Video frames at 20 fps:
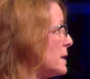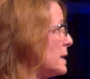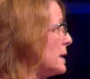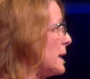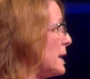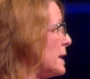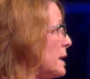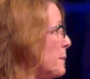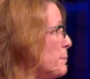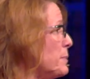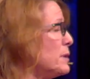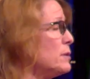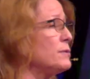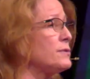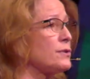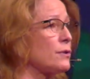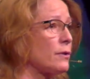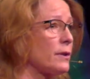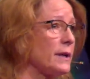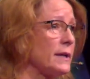that an
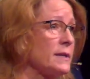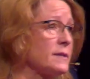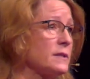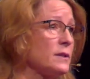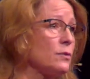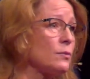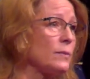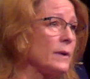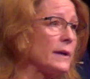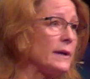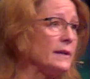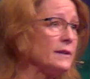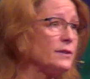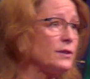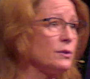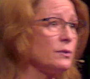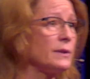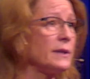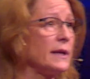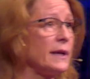abuser isn't ready
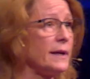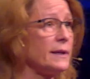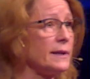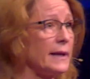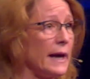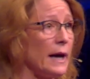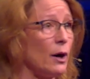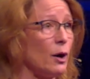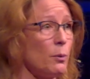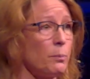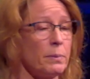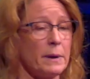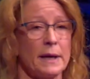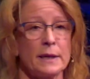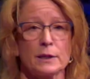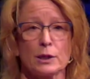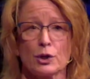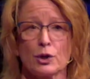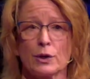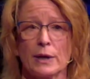to get help
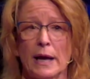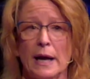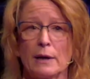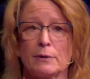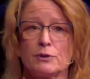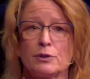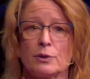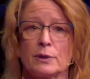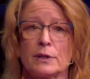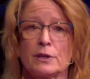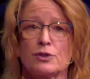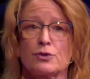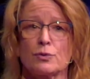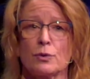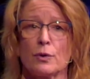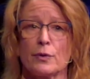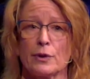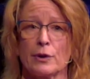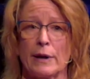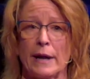and learn how to
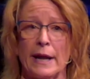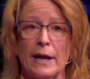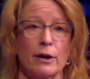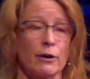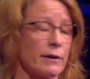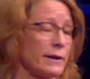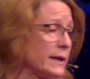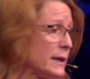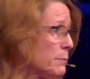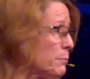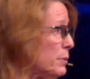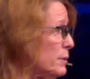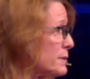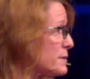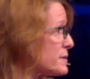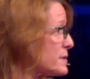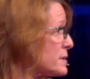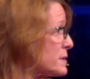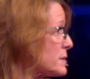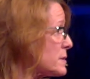control their anger and
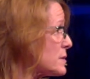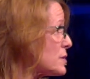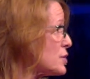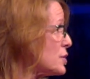impulses.